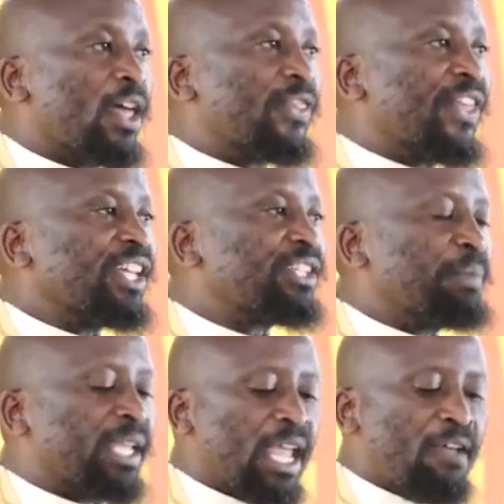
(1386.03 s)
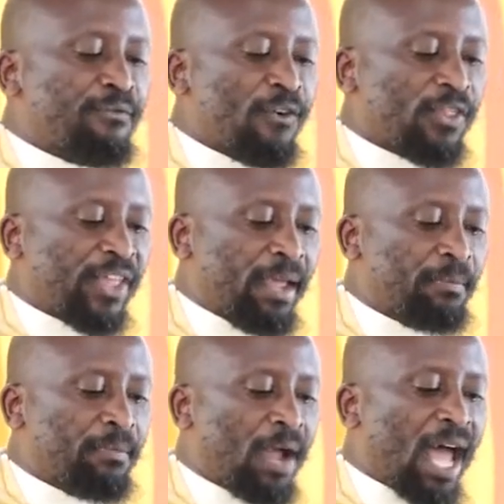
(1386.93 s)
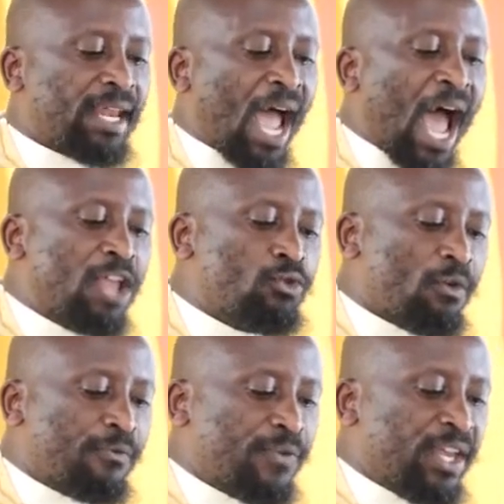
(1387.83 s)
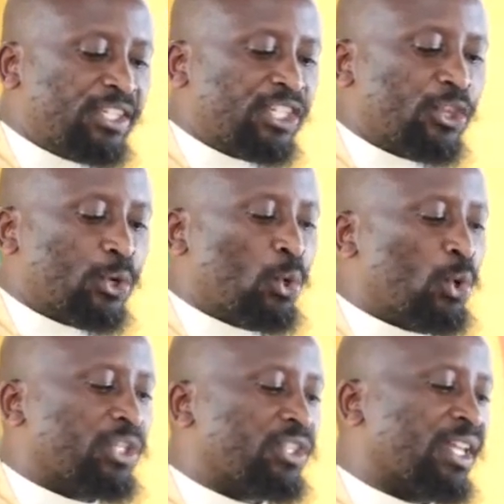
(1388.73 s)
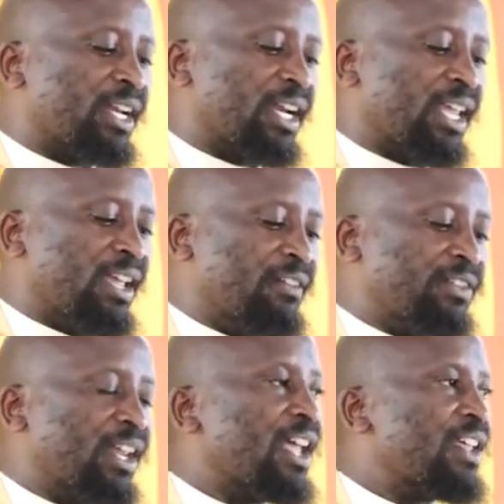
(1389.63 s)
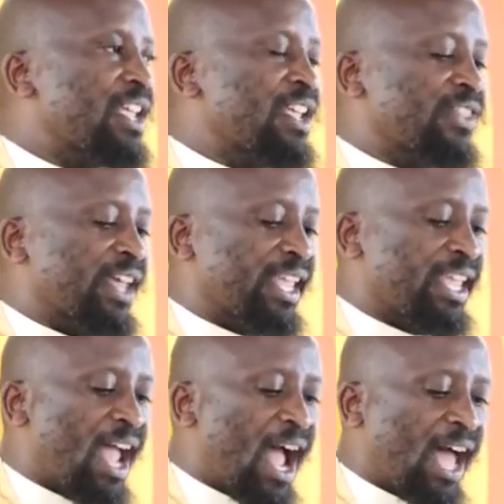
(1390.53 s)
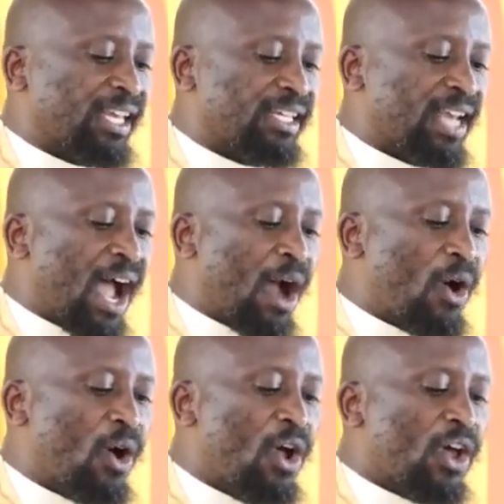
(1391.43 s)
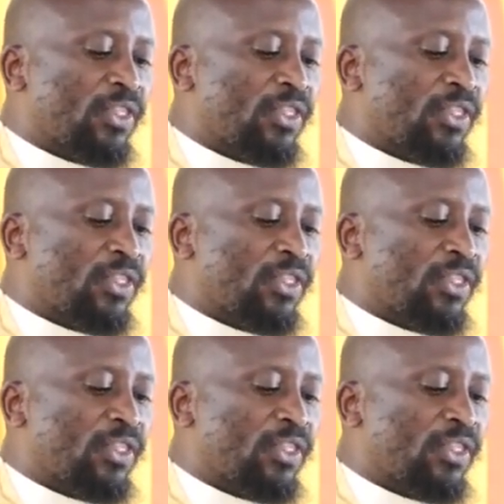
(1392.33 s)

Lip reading: This became for them an annual feast through which they lived in the here and now,